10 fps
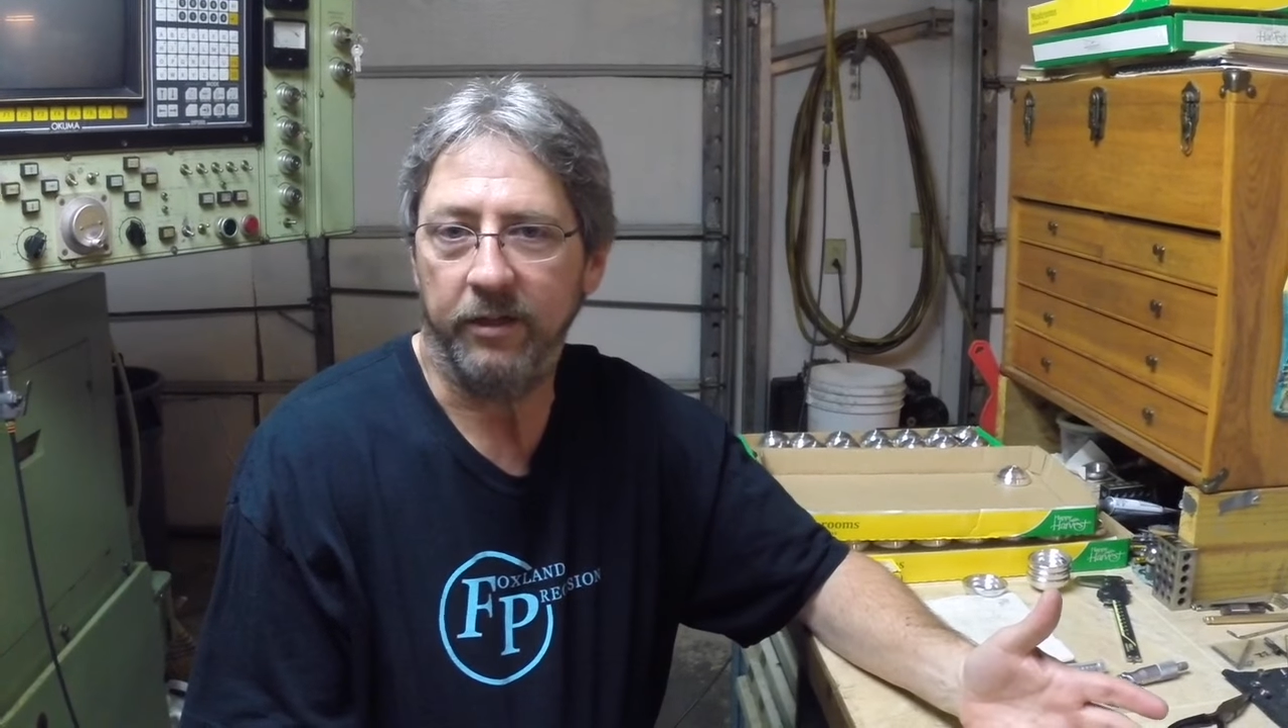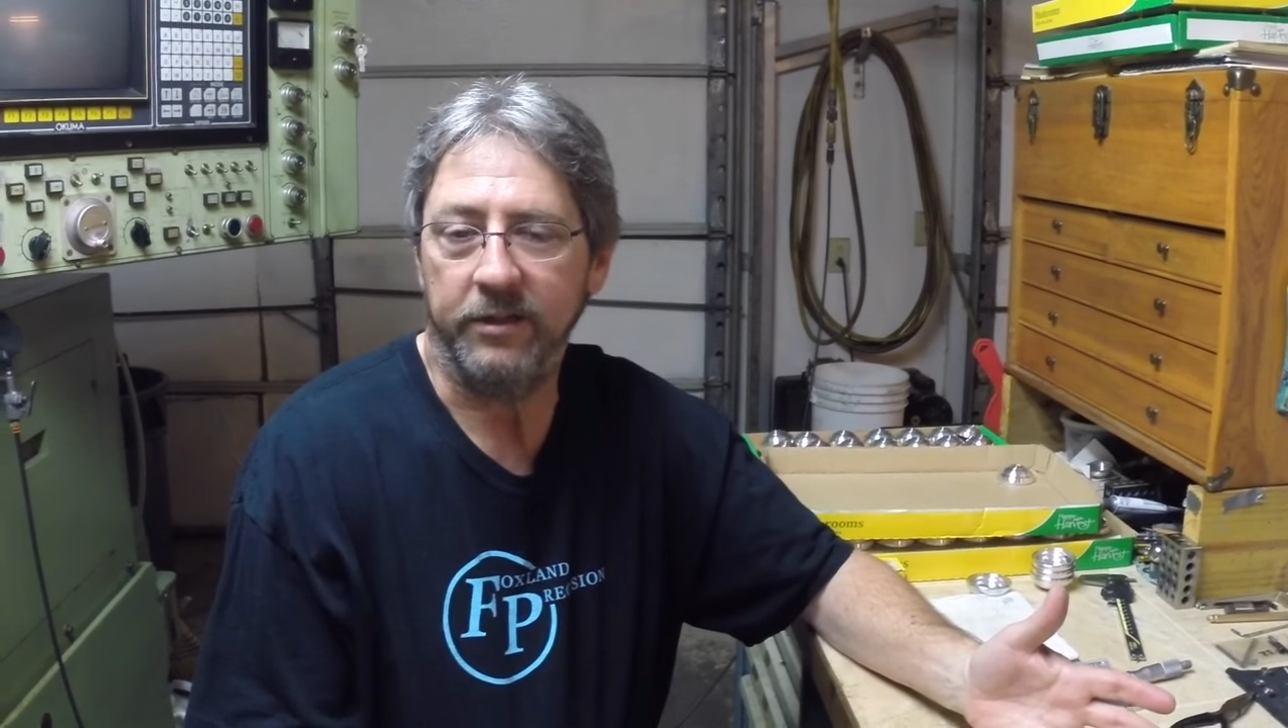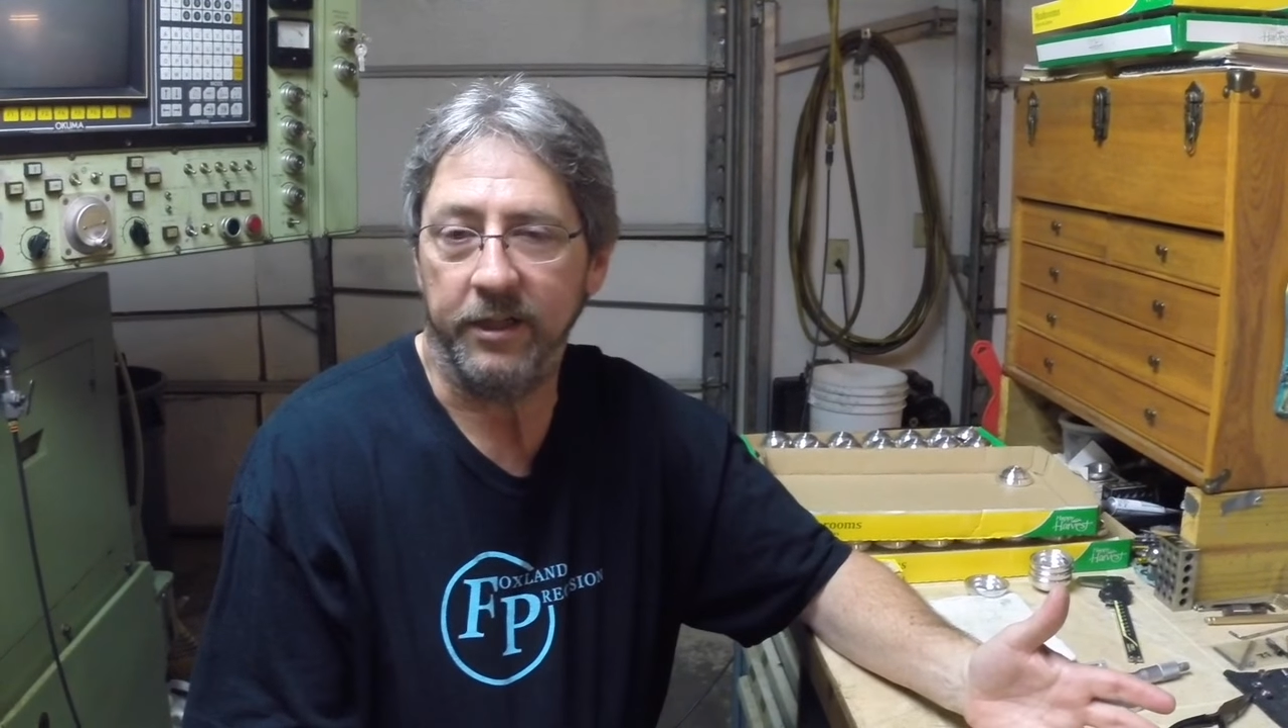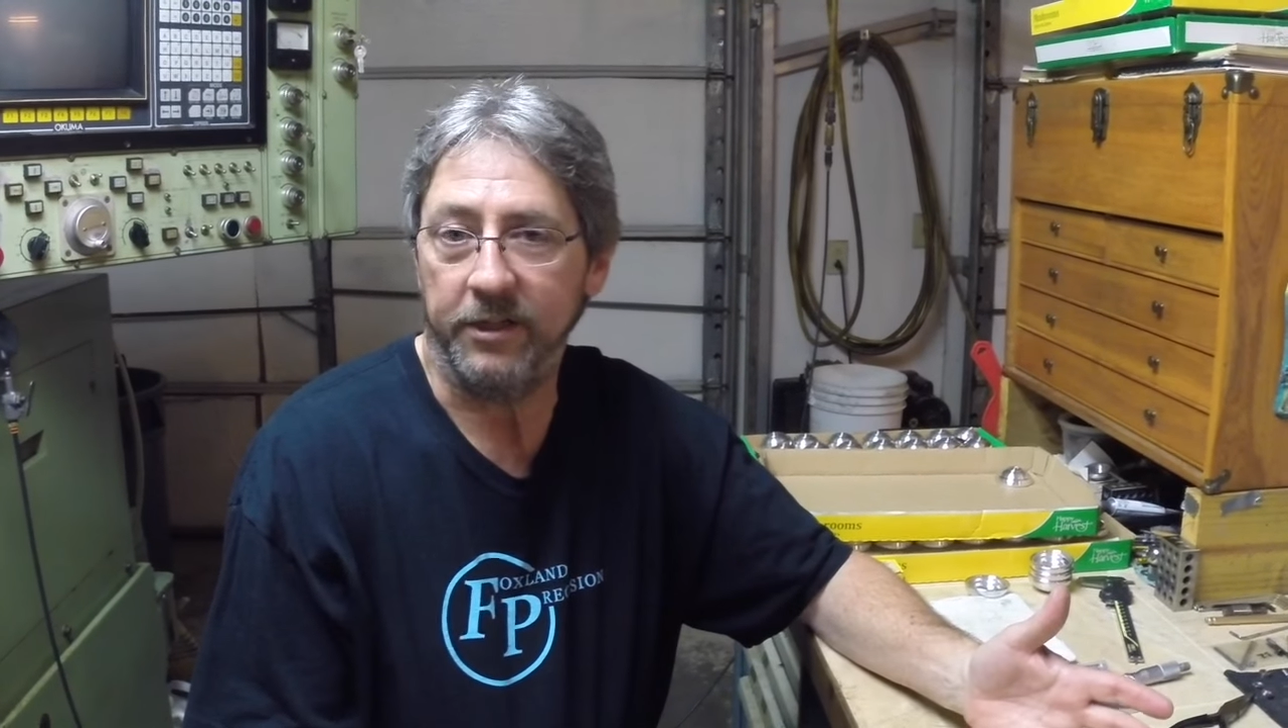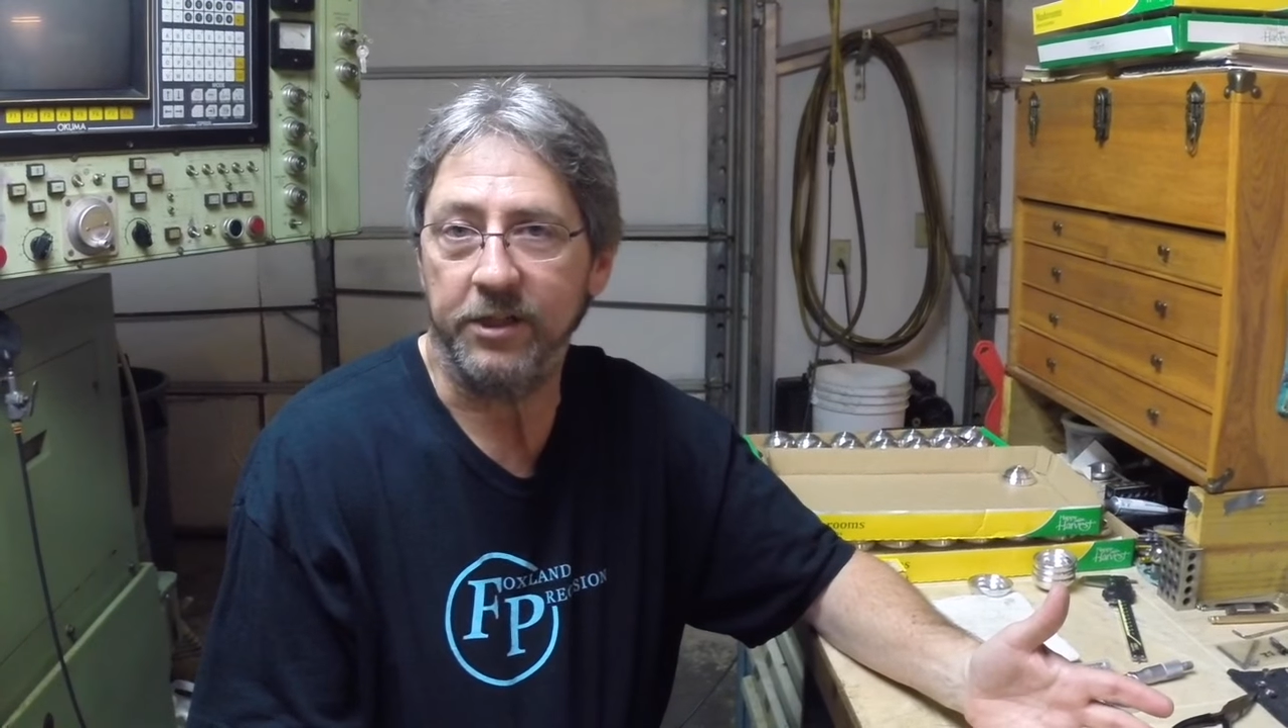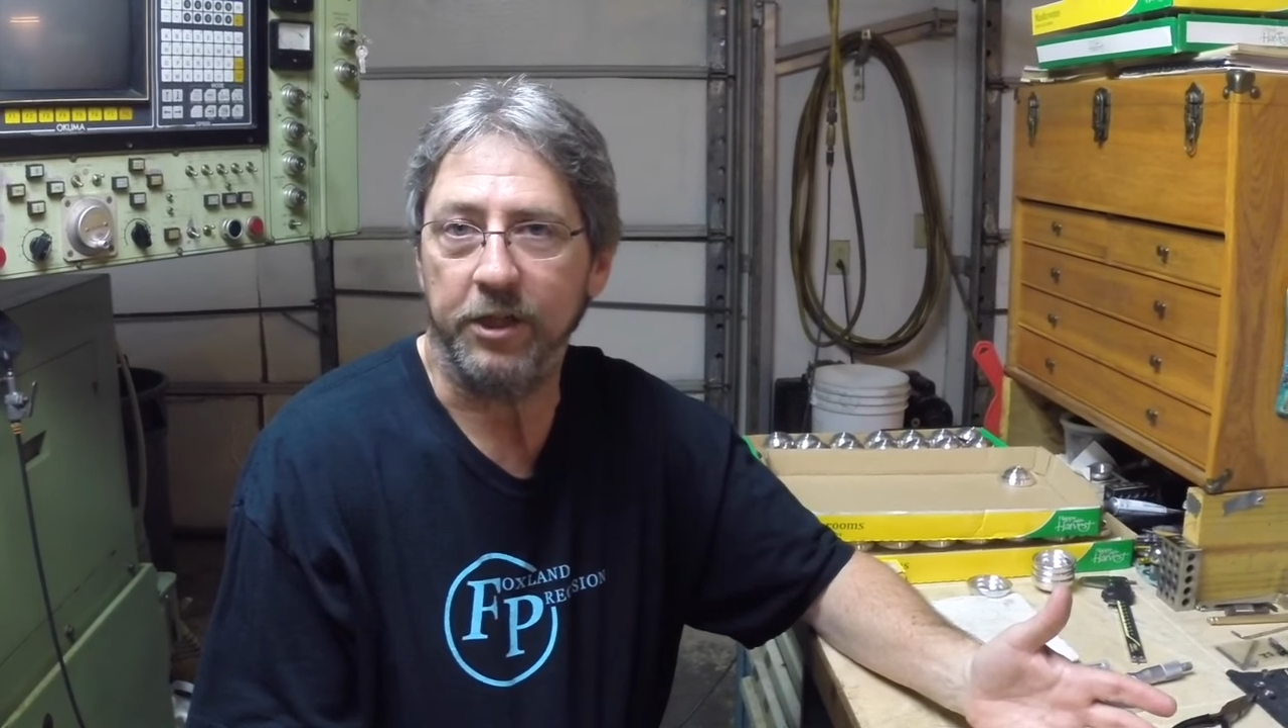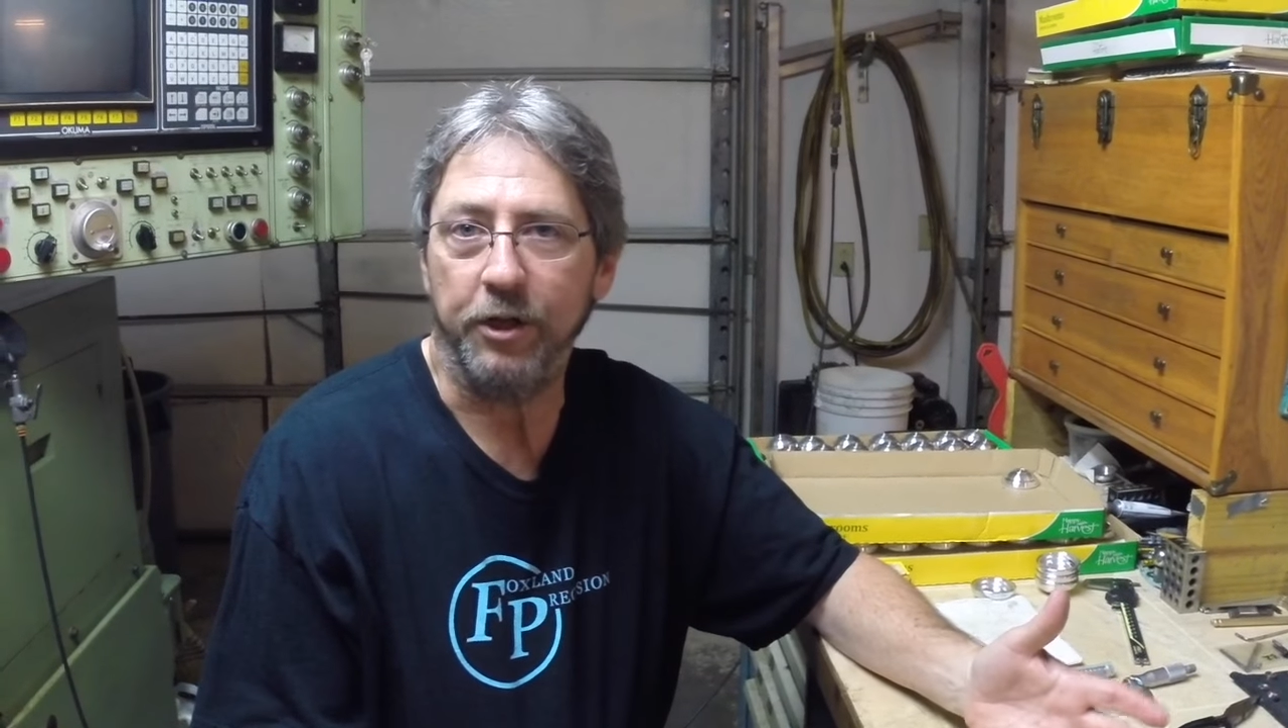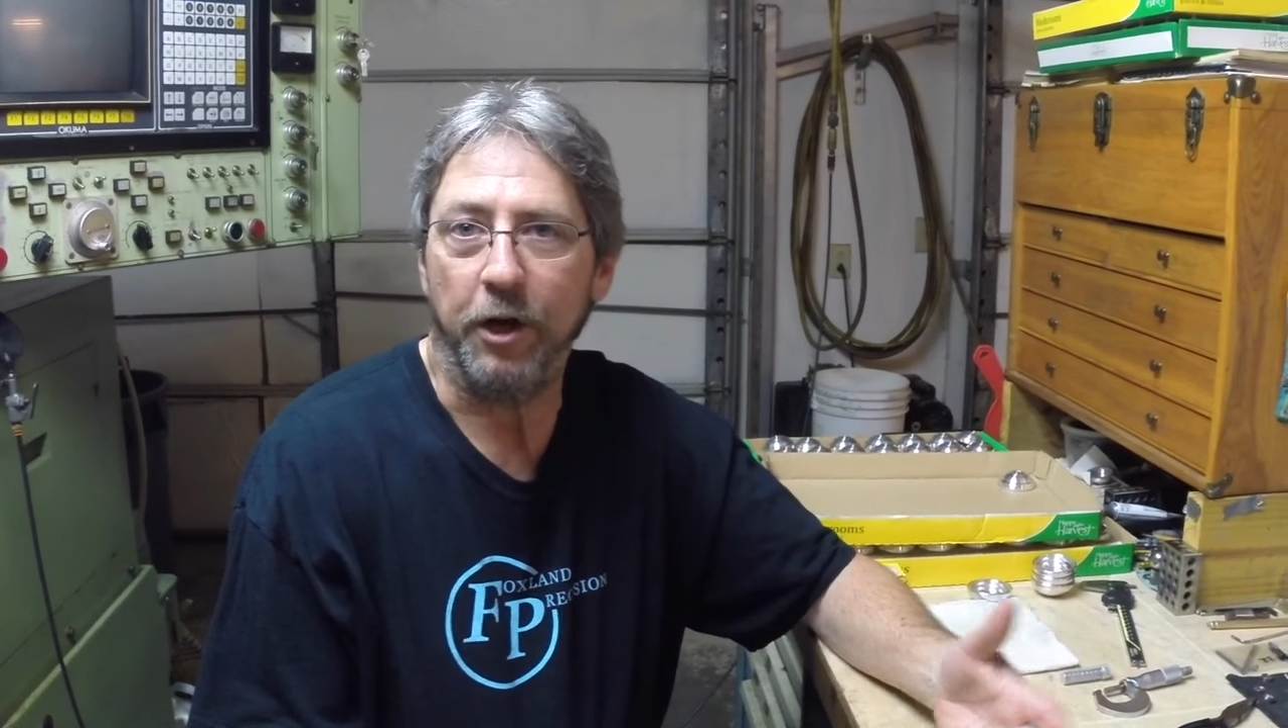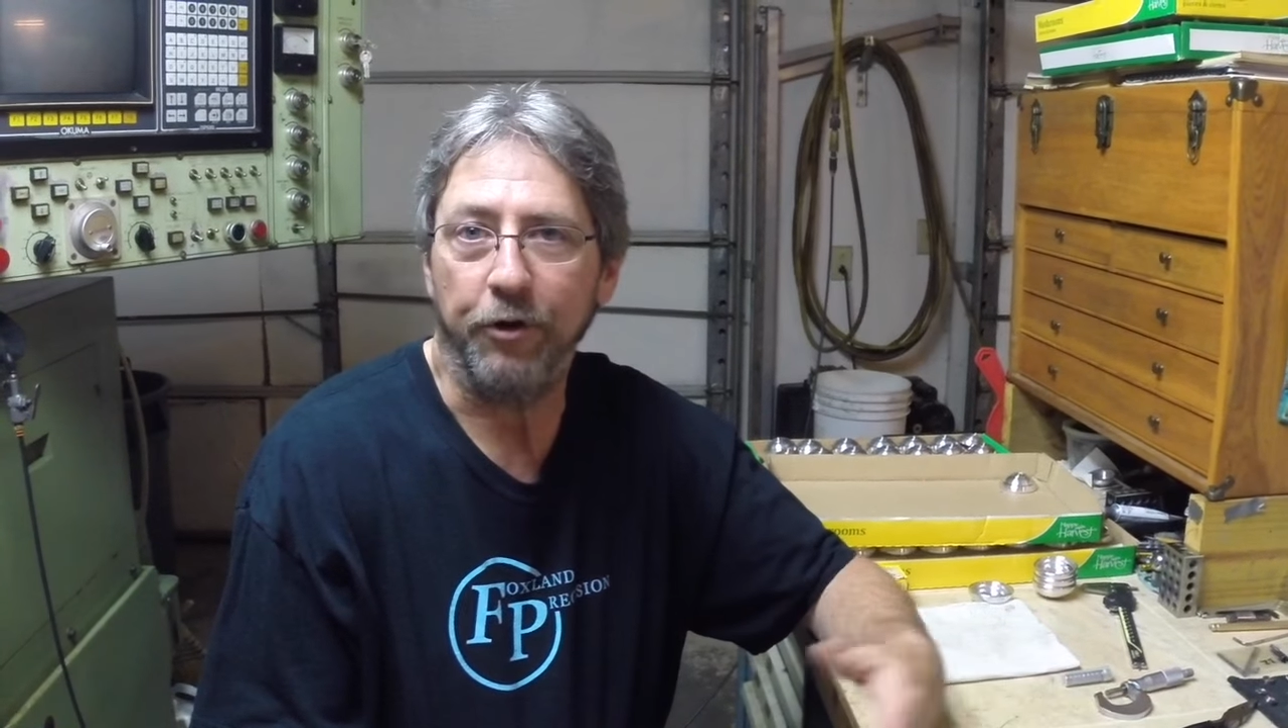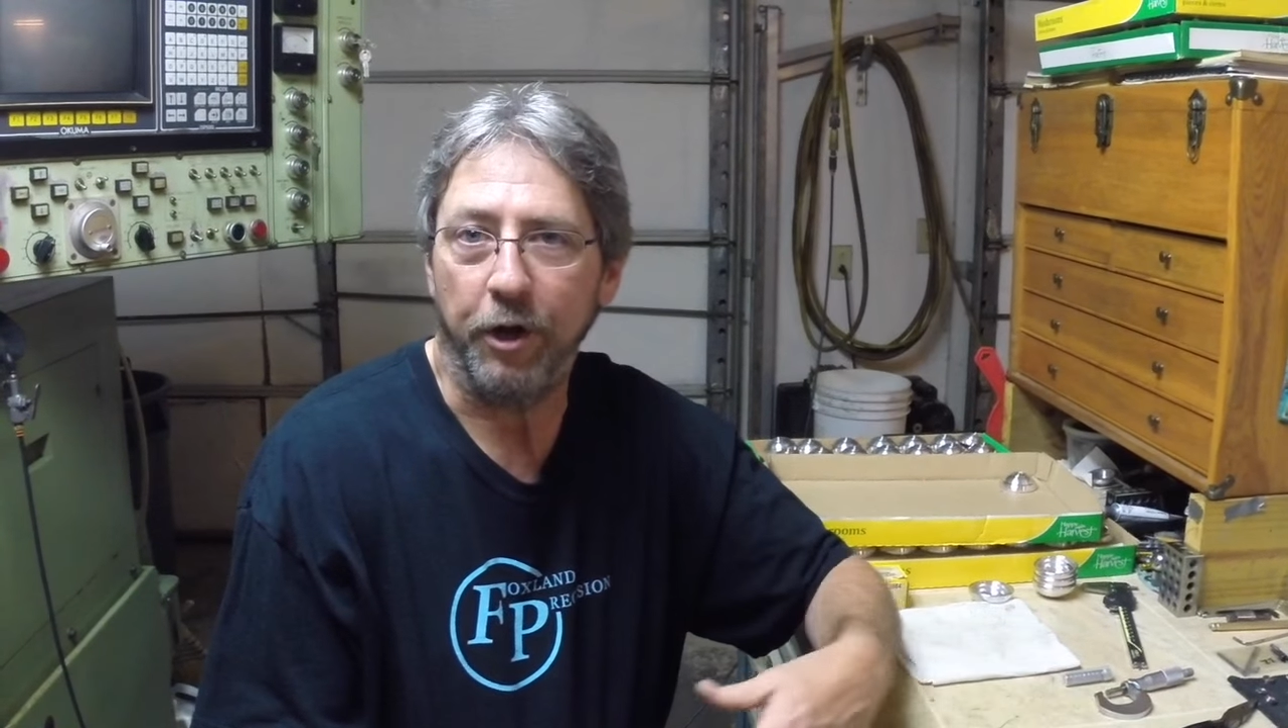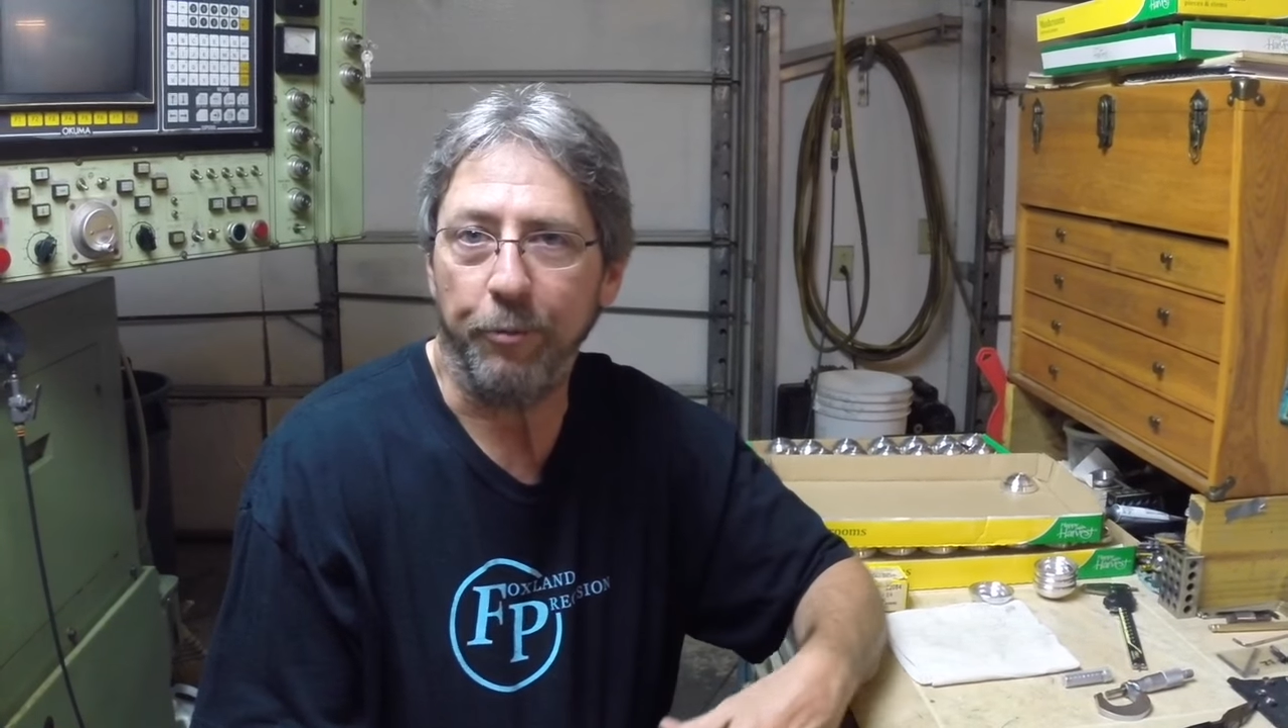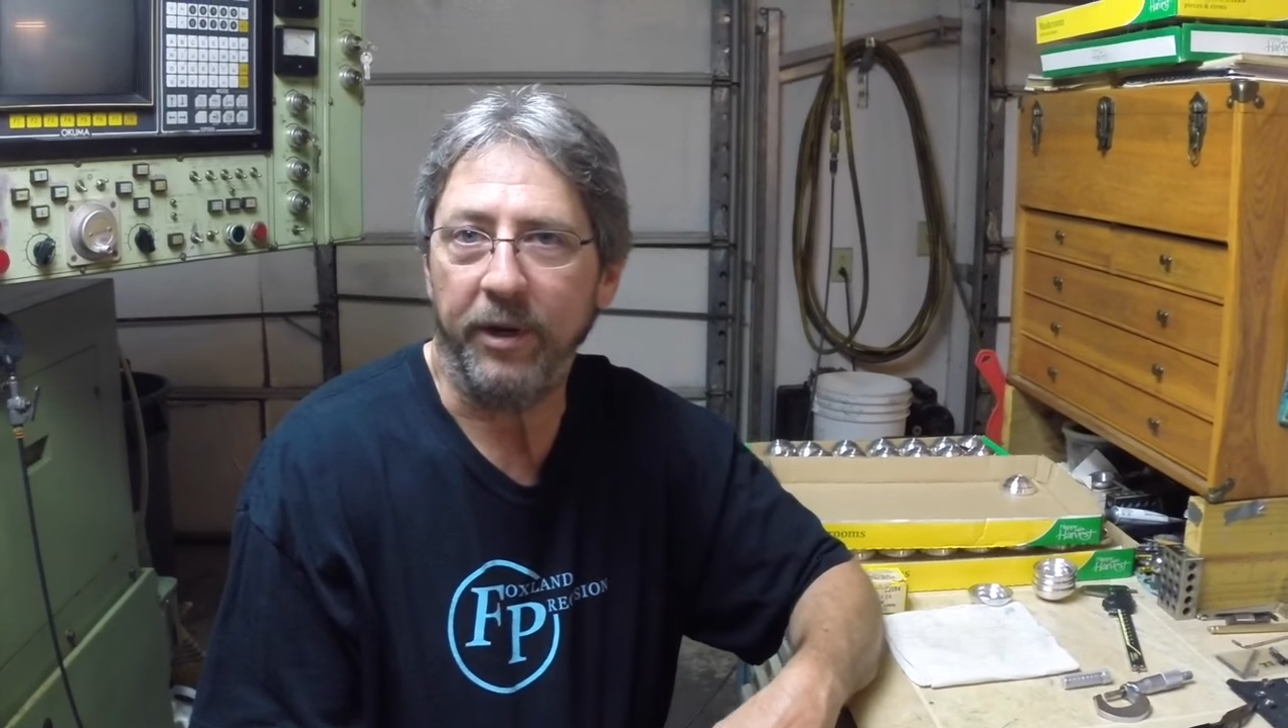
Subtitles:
Tennessee yo-yo